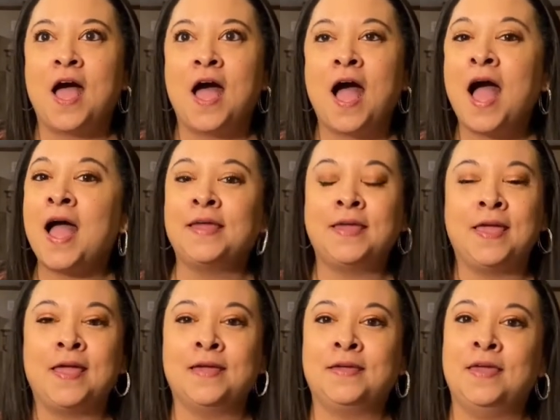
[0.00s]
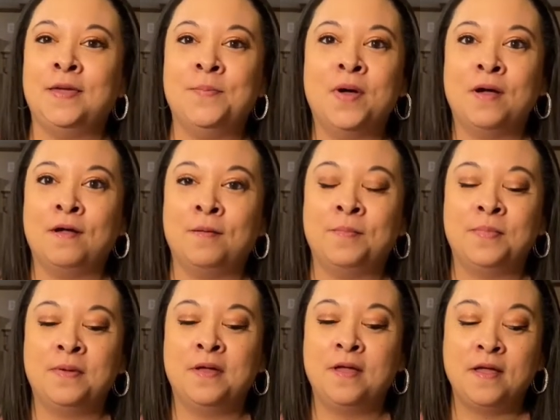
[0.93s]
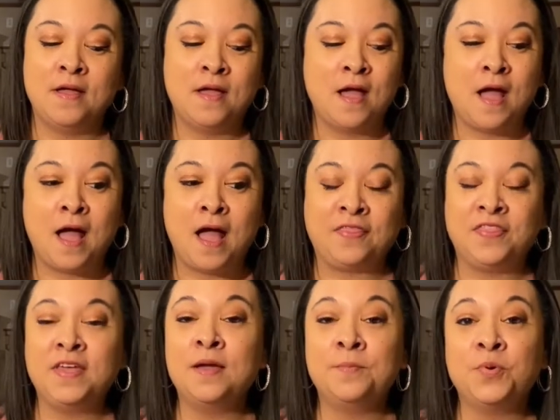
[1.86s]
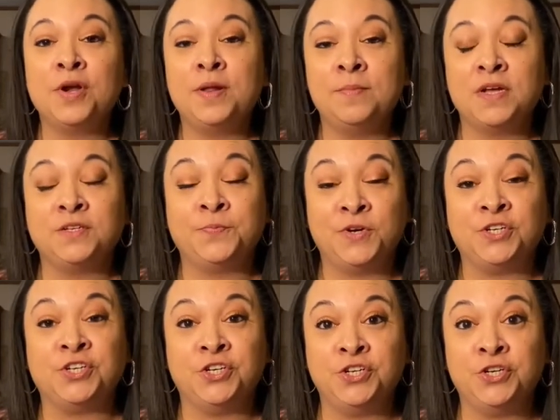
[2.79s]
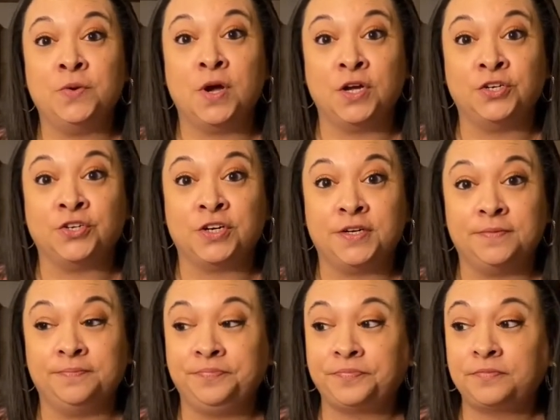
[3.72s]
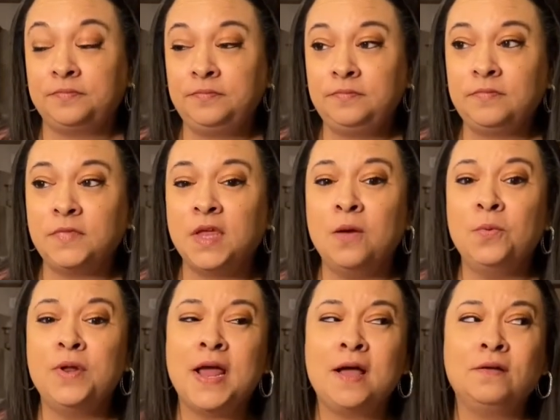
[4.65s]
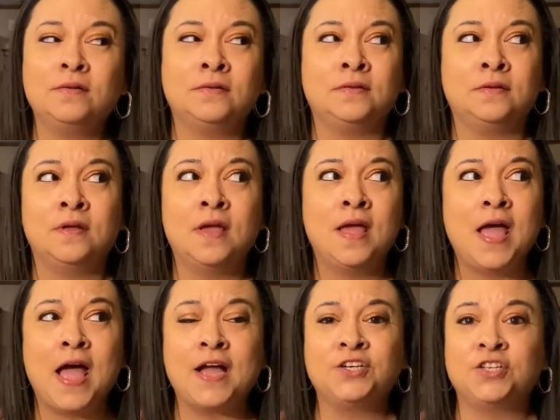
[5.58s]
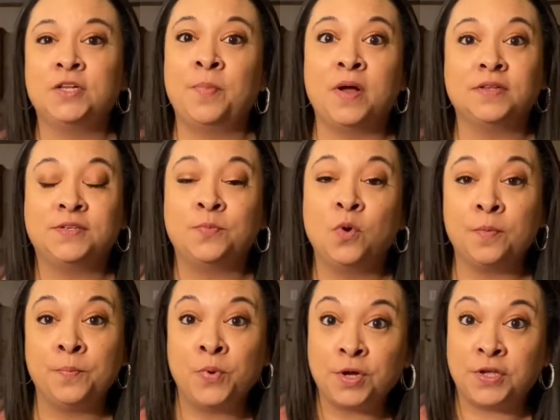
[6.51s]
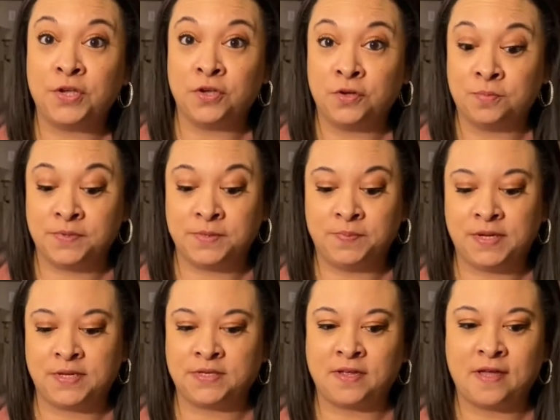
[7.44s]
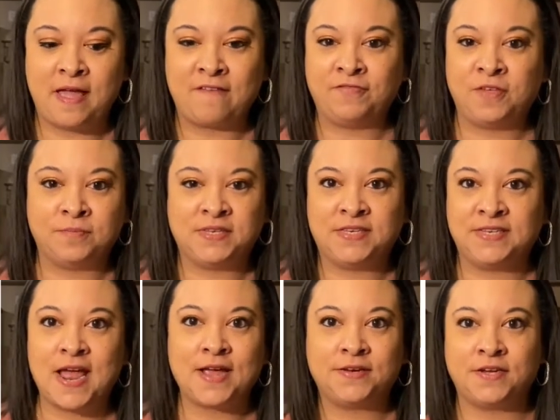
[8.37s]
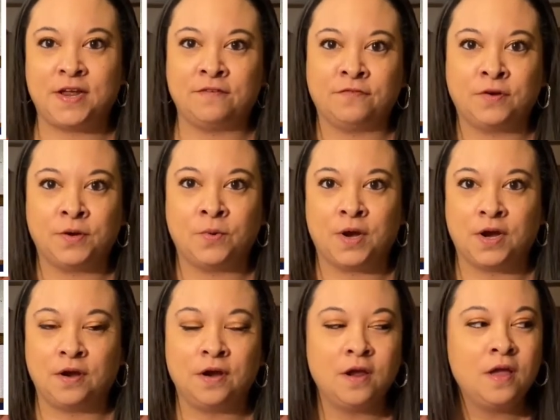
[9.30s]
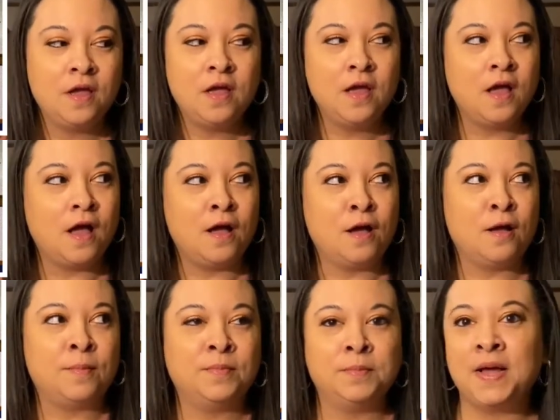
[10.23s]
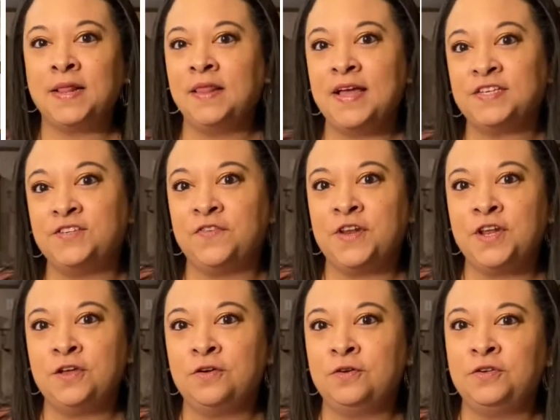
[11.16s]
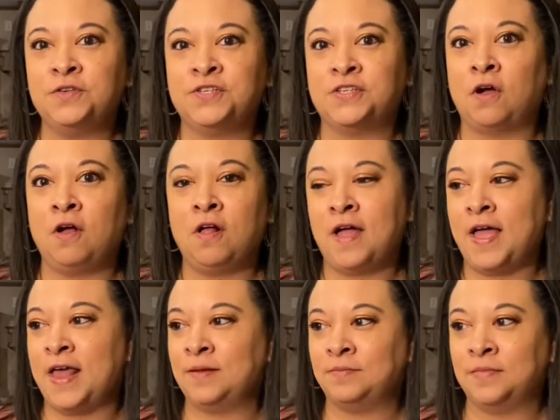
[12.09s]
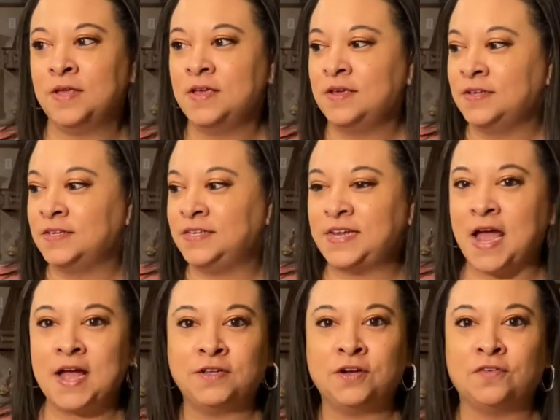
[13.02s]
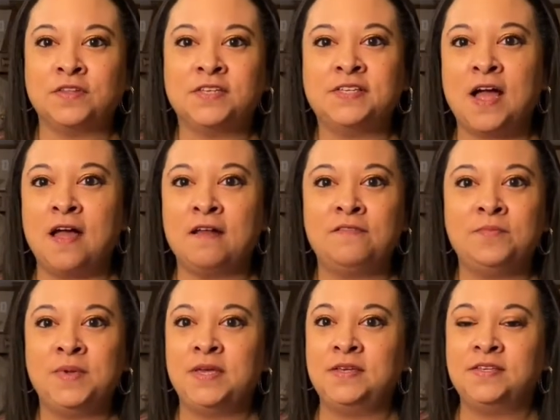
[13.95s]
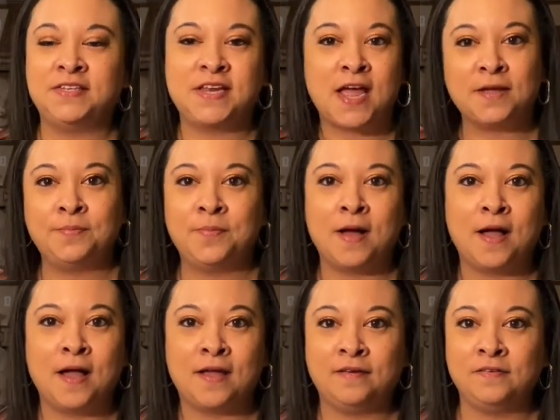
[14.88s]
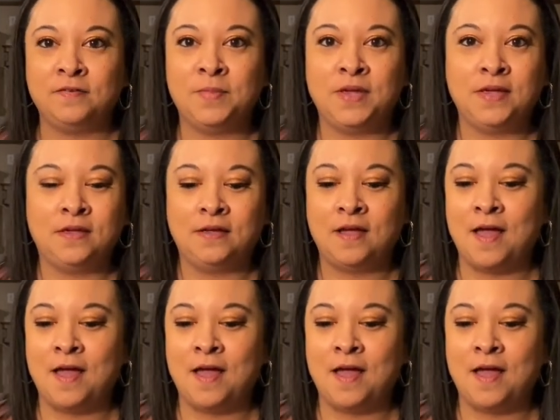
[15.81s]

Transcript: I can't keep up. I think I'm pretty much pushing 200. I went out and actually bought some more book cubes because I have them stacked everywhere. My last video you saw, I had them stacked on the side of me, stacked behind me.